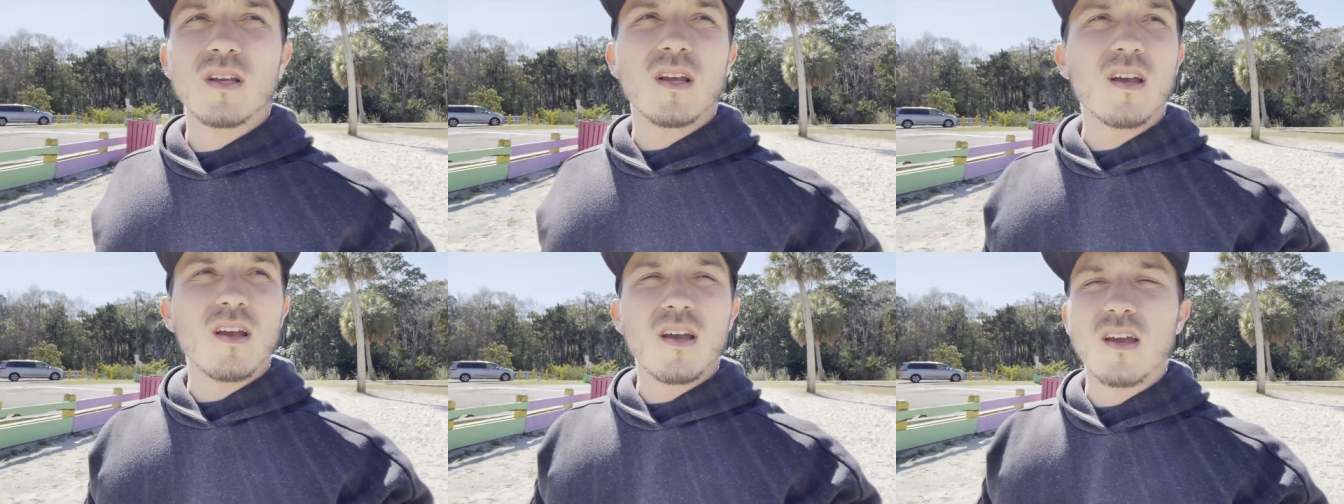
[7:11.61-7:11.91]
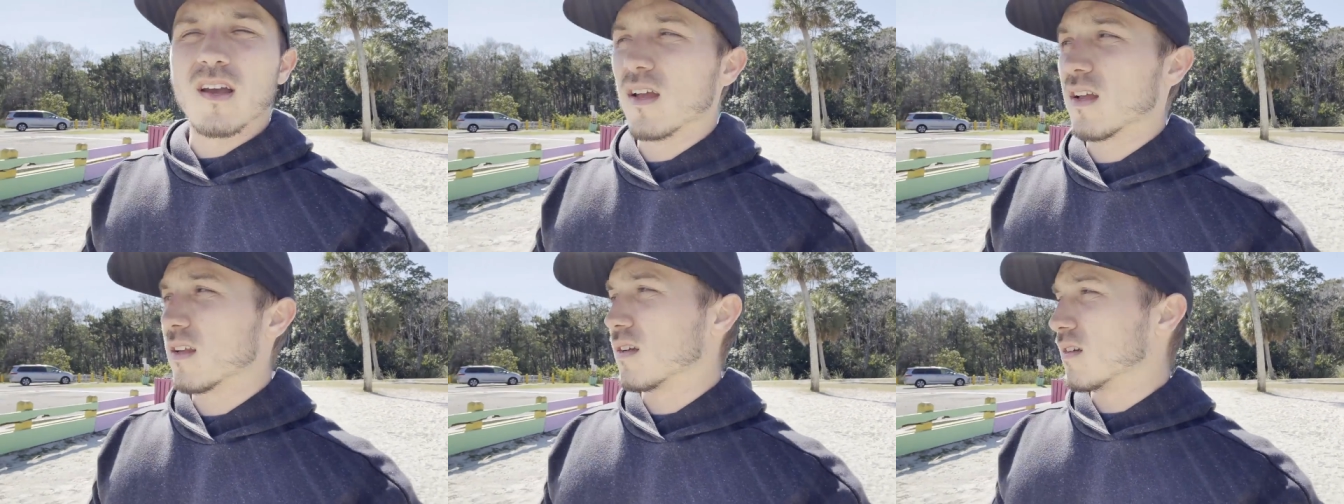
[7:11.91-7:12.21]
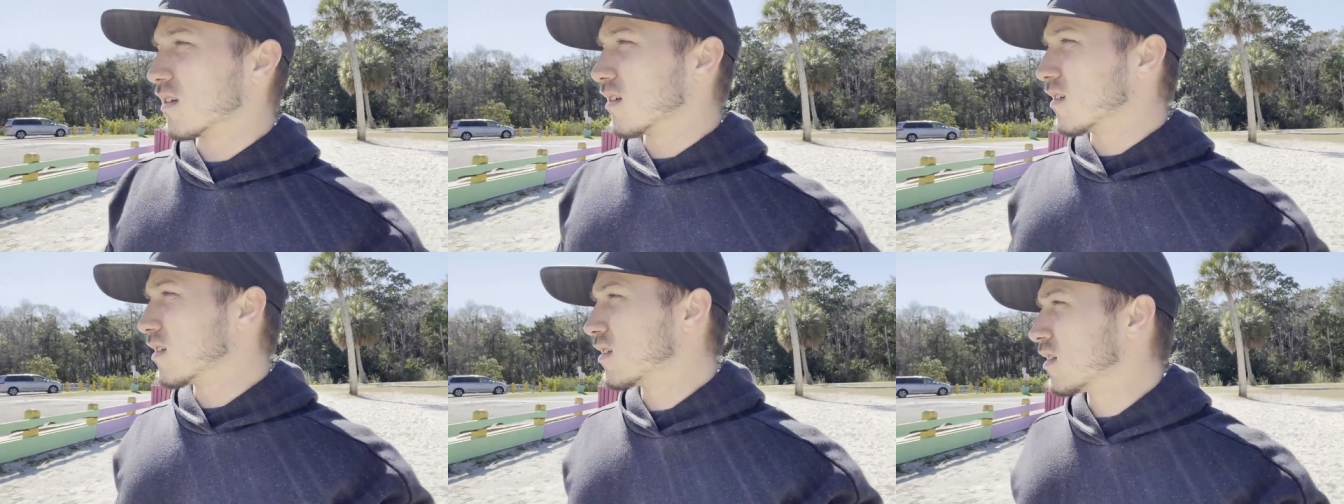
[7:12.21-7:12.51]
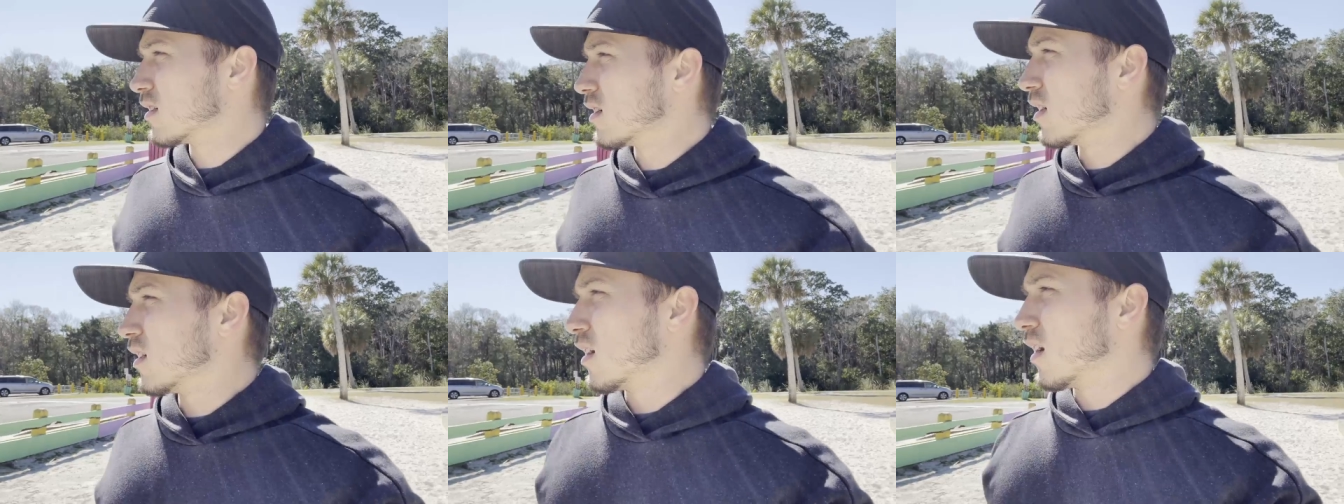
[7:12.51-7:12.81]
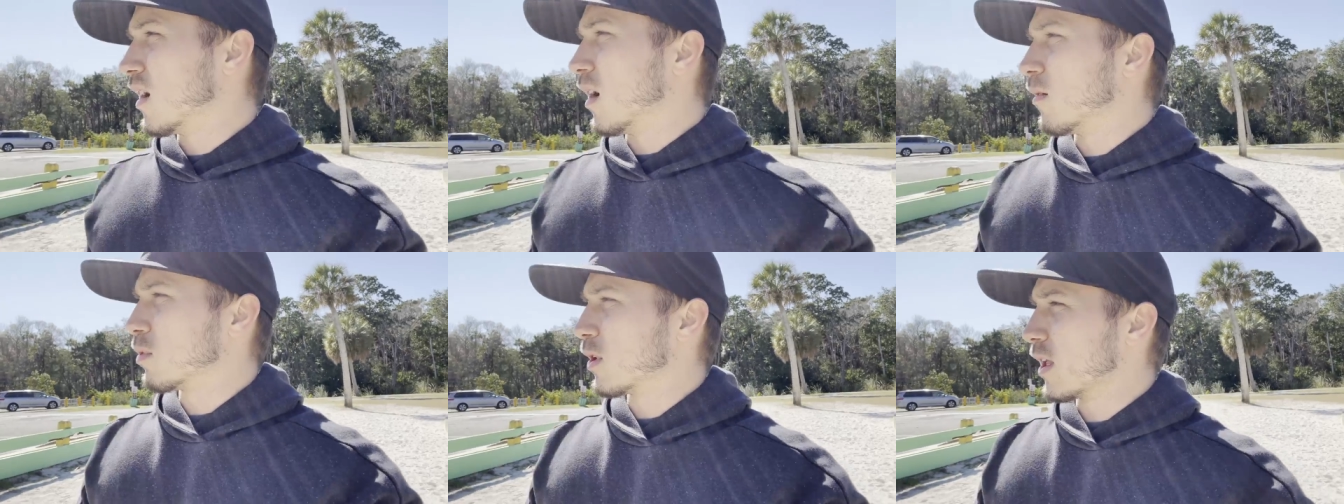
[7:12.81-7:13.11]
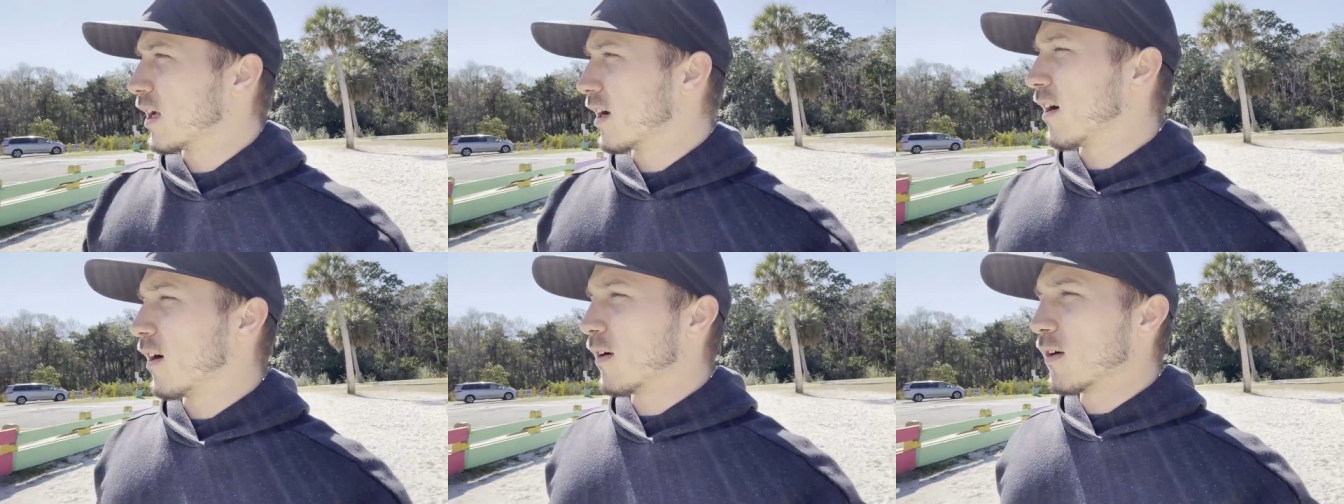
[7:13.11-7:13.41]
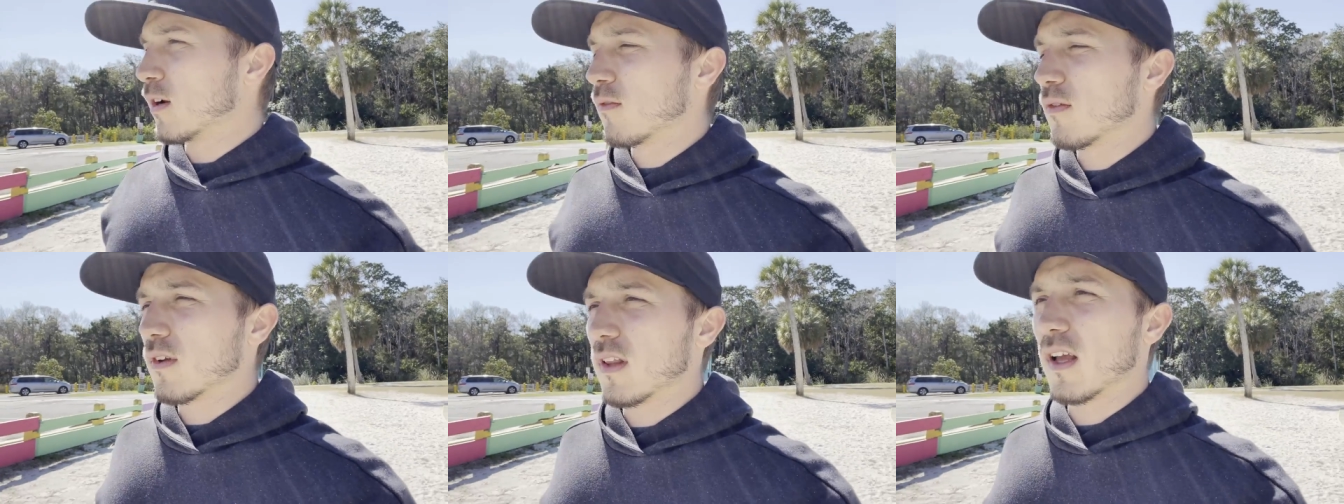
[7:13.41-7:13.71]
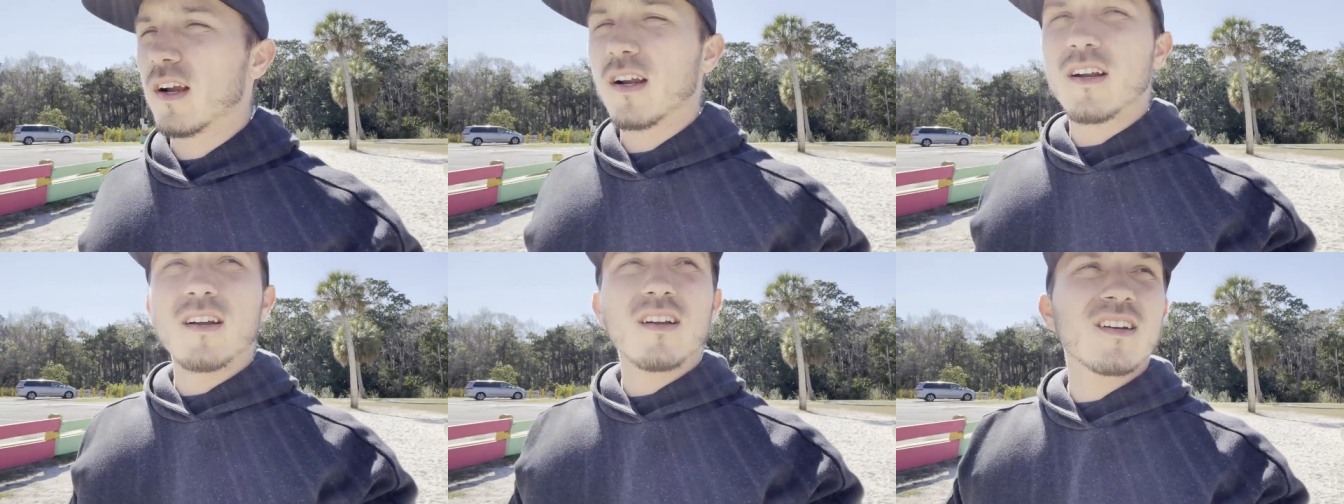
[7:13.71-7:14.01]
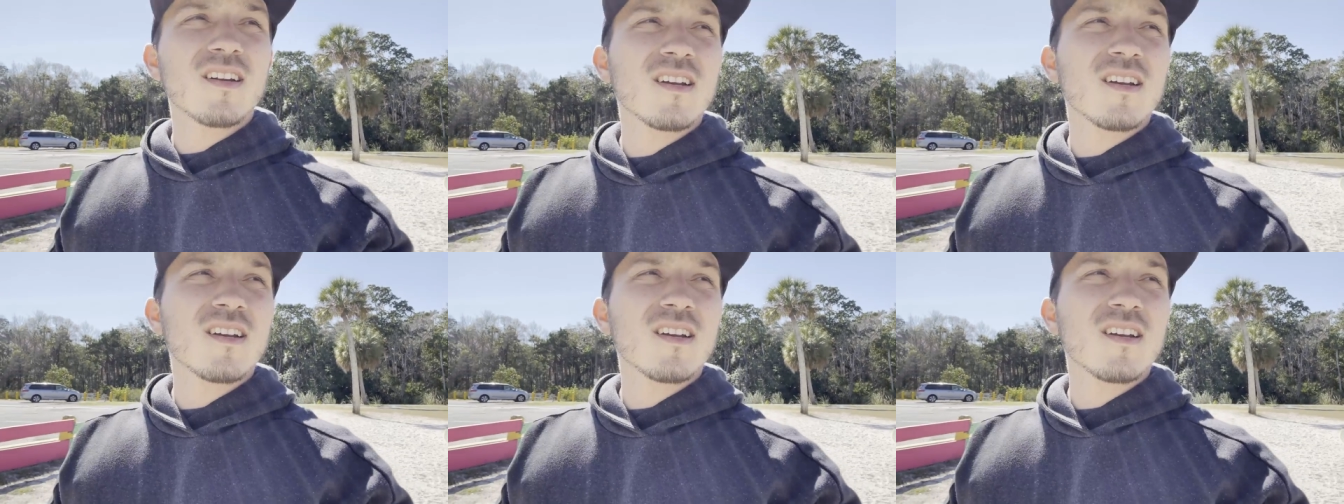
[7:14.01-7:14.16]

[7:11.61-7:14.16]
and a playground over there.